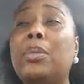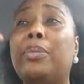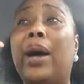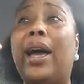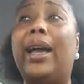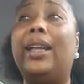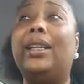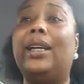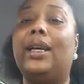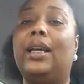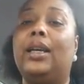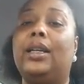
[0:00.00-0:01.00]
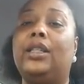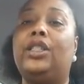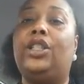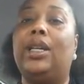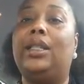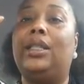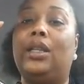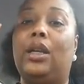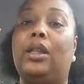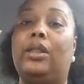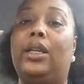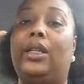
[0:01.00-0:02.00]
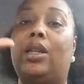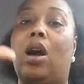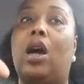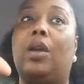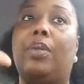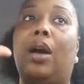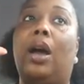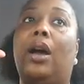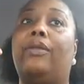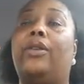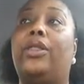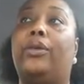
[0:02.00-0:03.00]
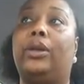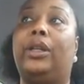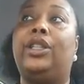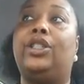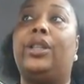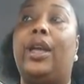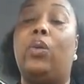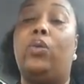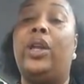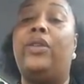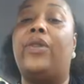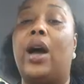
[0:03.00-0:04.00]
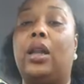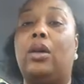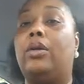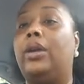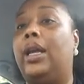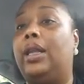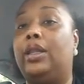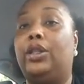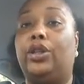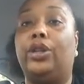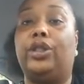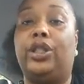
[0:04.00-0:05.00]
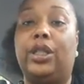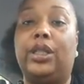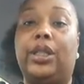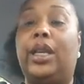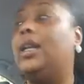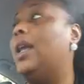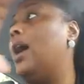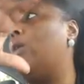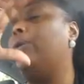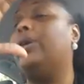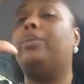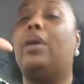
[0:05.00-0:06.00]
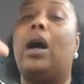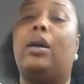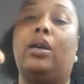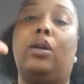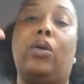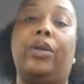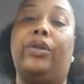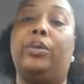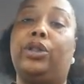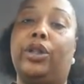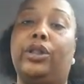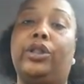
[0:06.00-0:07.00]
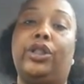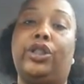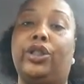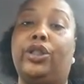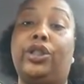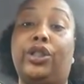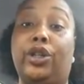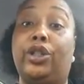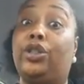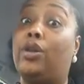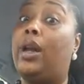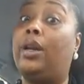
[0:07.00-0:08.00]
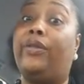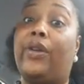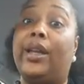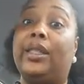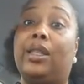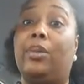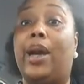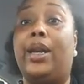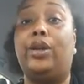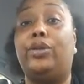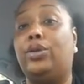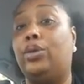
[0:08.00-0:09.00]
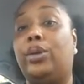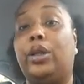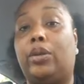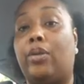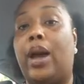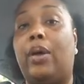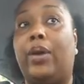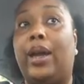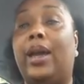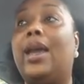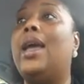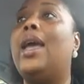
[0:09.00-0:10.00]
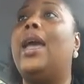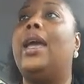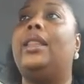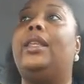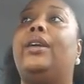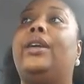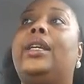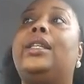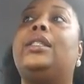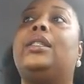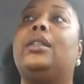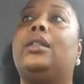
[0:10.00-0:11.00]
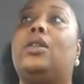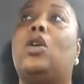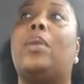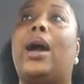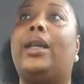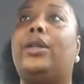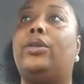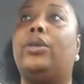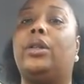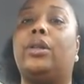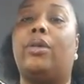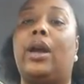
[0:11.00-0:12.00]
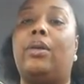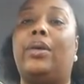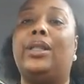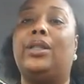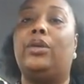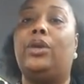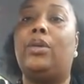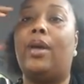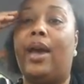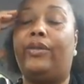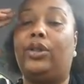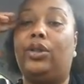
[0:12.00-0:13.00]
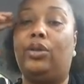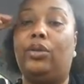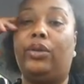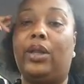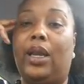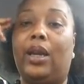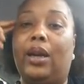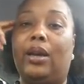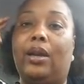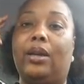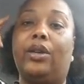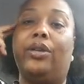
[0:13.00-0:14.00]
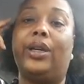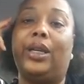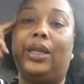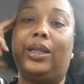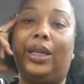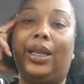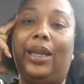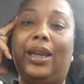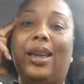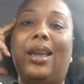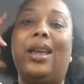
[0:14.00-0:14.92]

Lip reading: But just the dogma of the religion that we follow in the churches, and how we're going from church to church to church, trying to find somebody who's doing it the right way, and there is nobody doing it the right way. So you have to think critically